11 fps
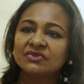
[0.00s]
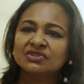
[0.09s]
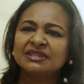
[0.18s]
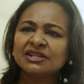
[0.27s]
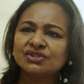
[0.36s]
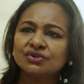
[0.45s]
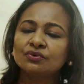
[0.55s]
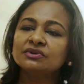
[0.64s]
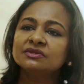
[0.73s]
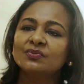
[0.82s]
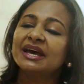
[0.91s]
So that
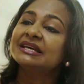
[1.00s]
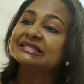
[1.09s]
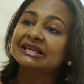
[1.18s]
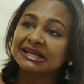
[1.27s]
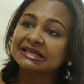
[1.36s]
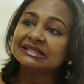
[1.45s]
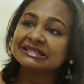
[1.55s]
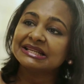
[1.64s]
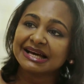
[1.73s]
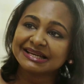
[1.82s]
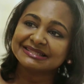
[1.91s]
shows where his
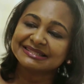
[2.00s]
greatness lies.